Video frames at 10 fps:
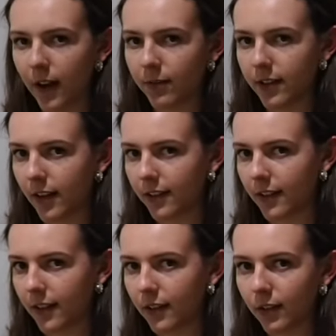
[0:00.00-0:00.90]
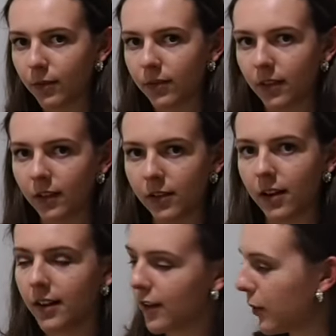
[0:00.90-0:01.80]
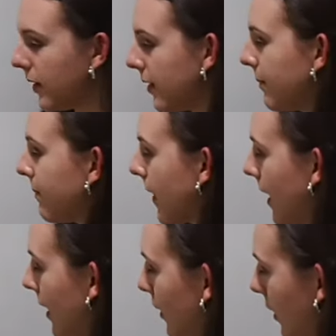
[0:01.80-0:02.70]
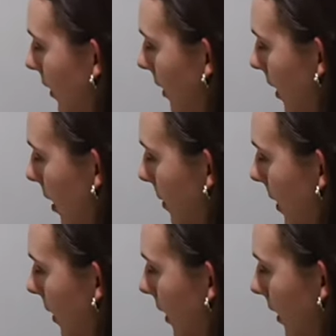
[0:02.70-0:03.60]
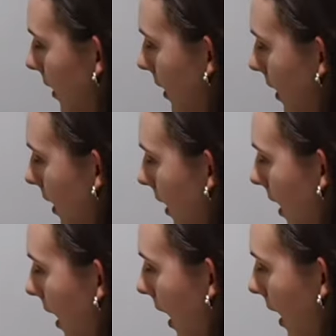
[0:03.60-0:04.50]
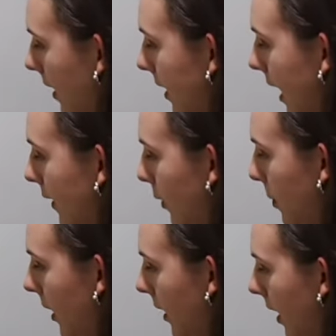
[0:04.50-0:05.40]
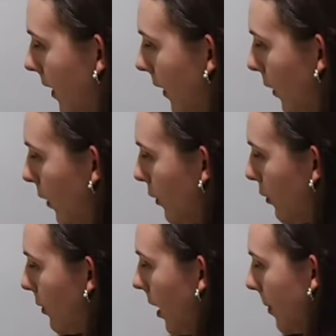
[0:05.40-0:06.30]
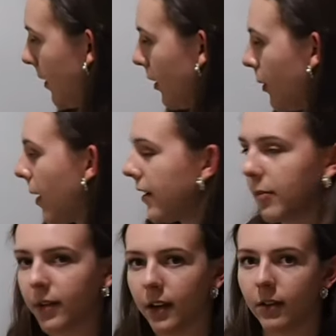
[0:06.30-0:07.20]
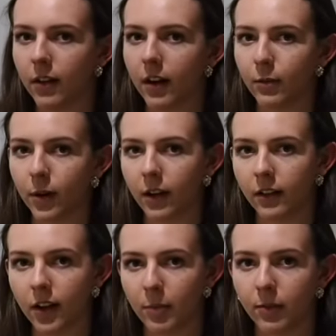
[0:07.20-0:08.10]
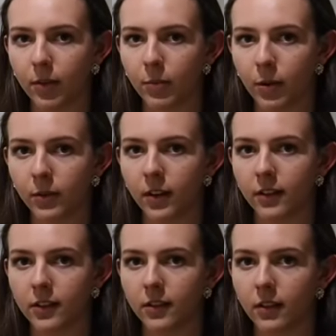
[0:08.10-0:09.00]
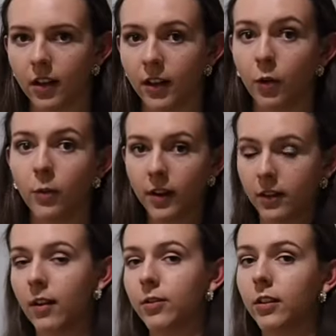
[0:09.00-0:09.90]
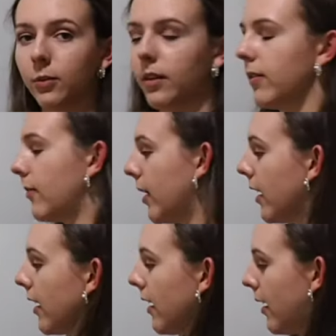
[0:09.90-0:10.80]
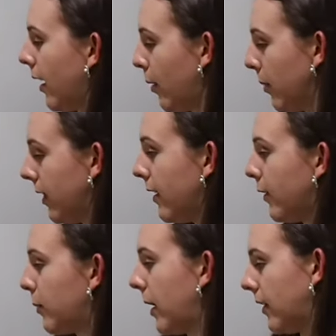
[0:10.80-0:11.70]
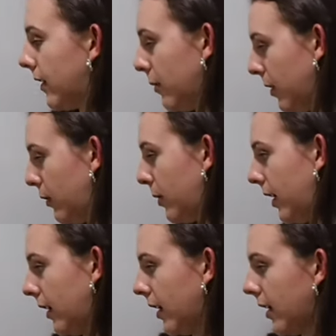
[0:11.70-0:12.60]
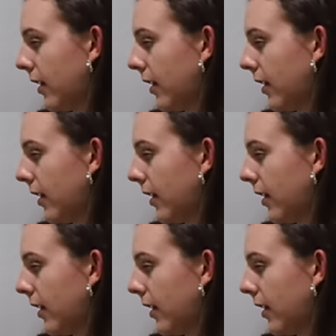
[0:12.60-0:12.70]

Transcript: 5 to 10 seconds of the starting sequence. So they're going to come down here and gain speed, and then they're going to shoot up, and they're going to wind up being kind of right on top of the boat that's a little ways off to leeward of them, but this space in between